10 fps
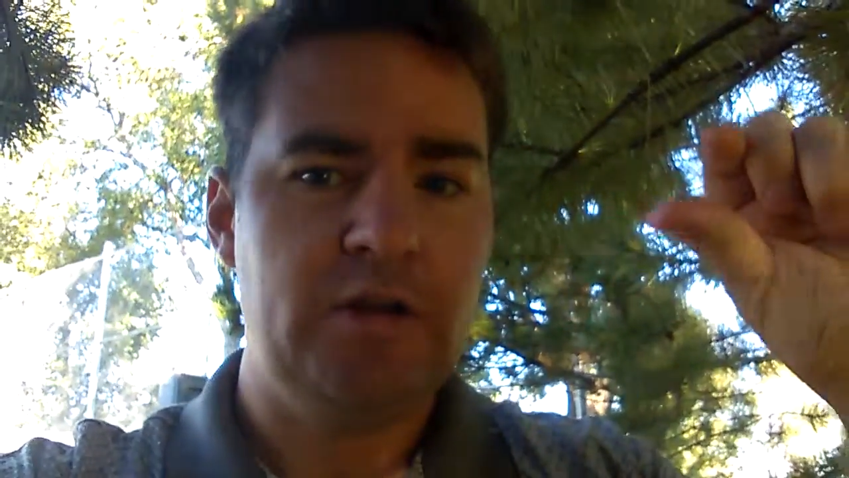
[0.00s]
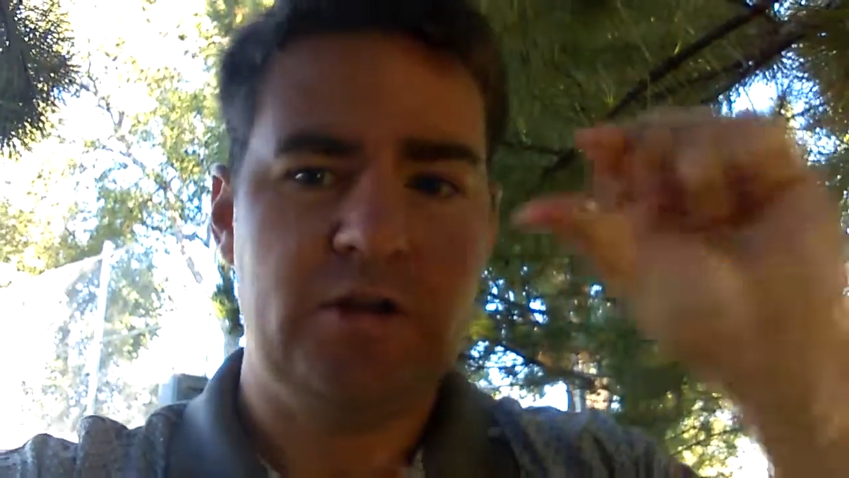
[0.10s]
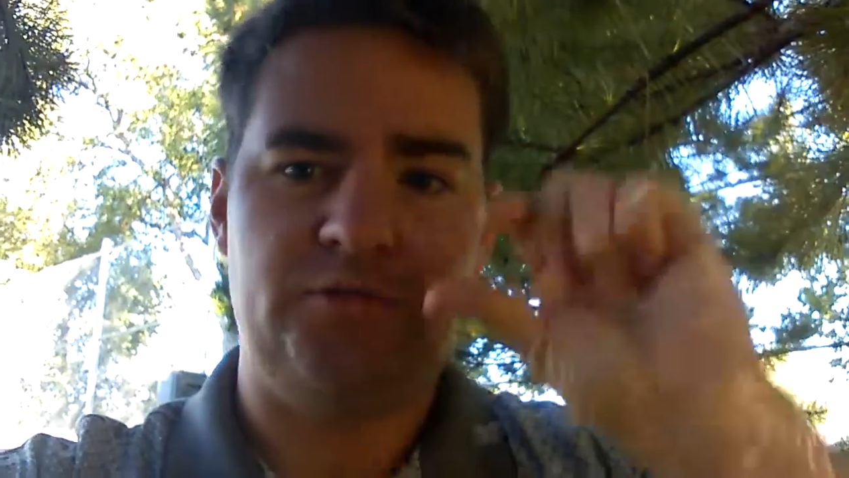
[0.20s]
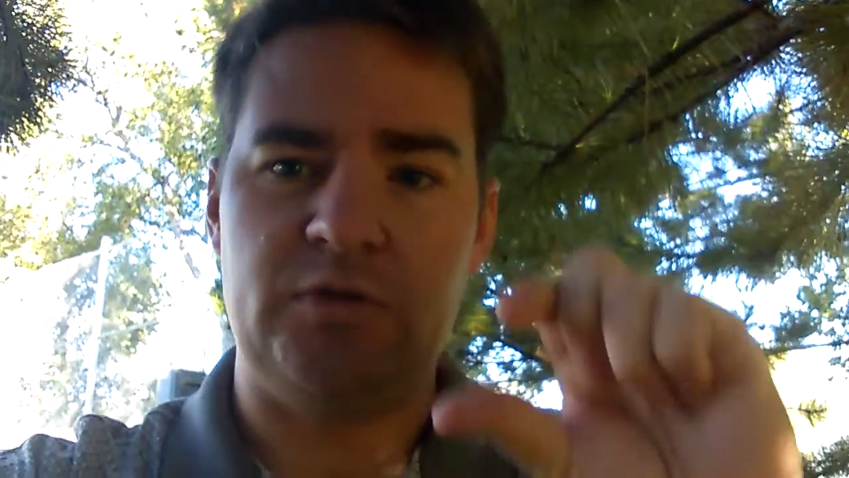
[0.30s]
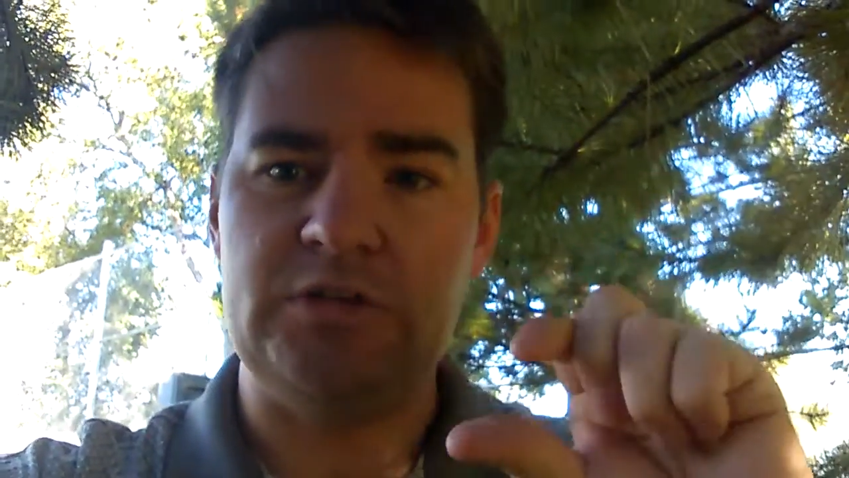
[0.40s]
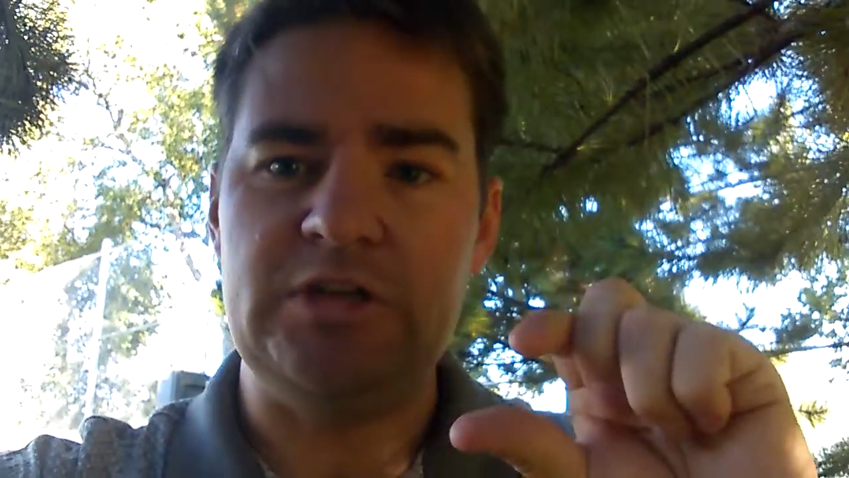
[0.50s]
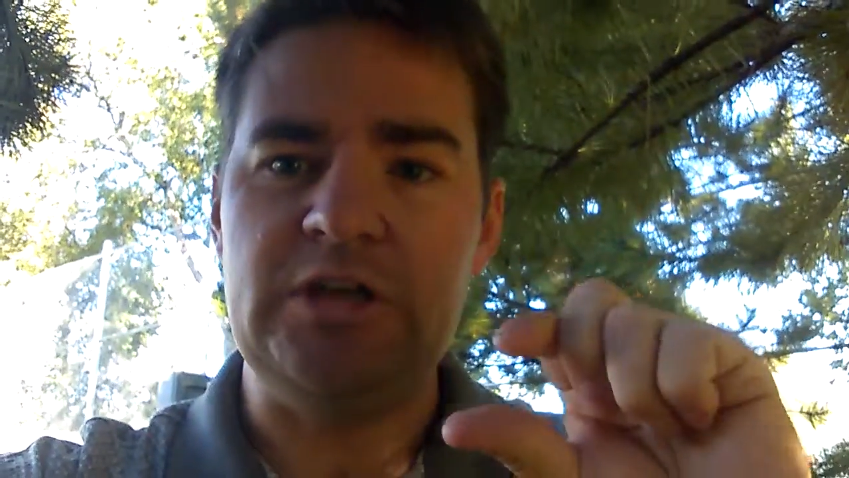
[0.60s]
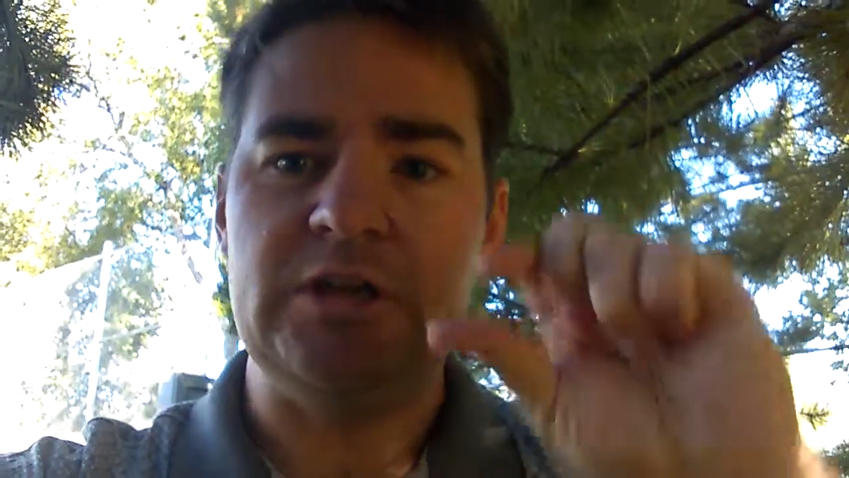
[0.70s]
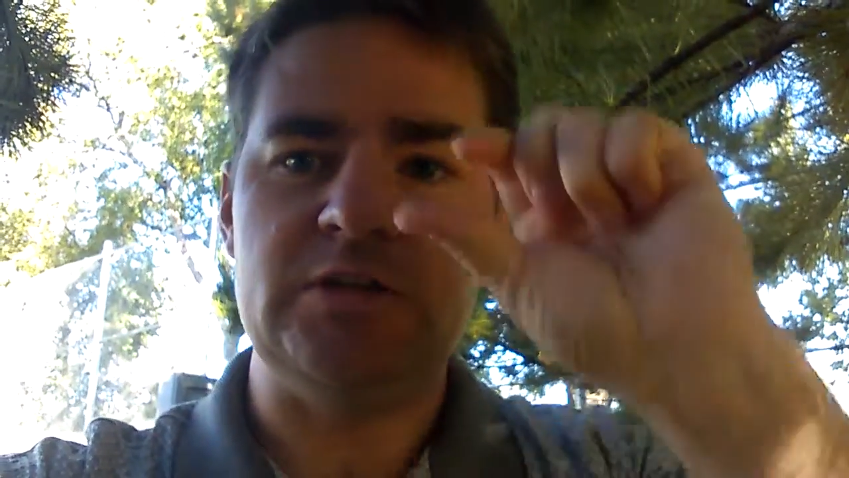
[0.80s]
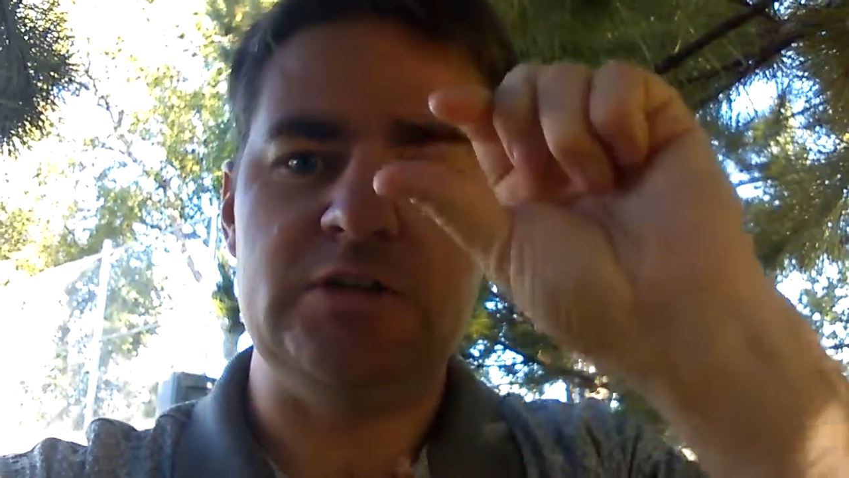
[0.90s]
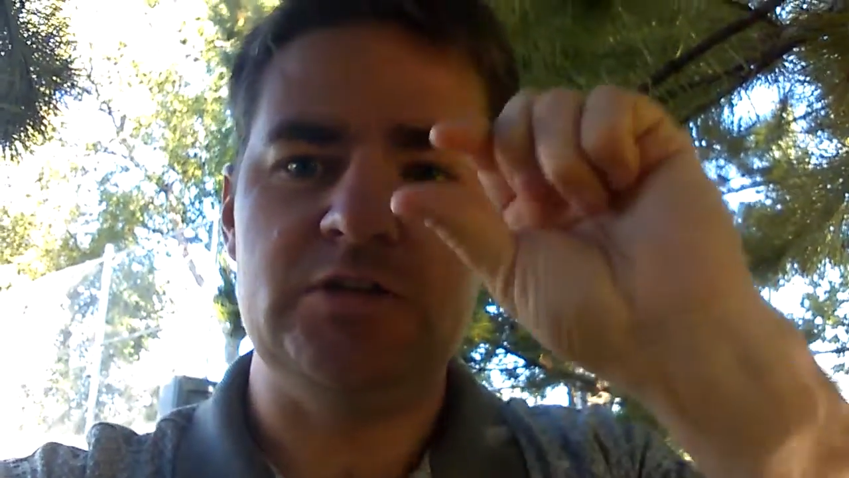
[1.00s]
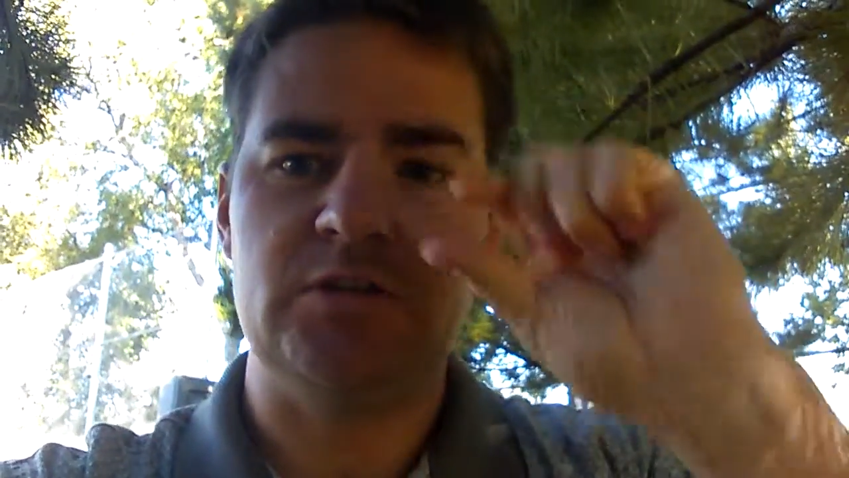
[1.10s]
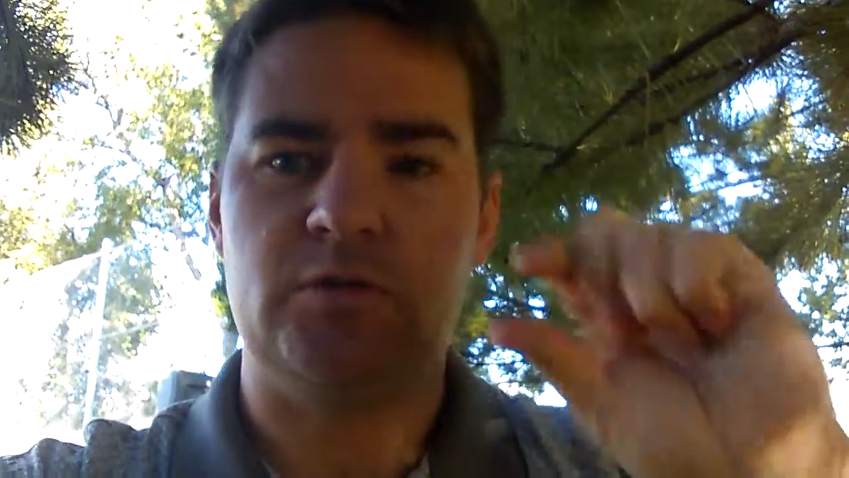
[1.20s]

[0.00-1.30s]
different T's,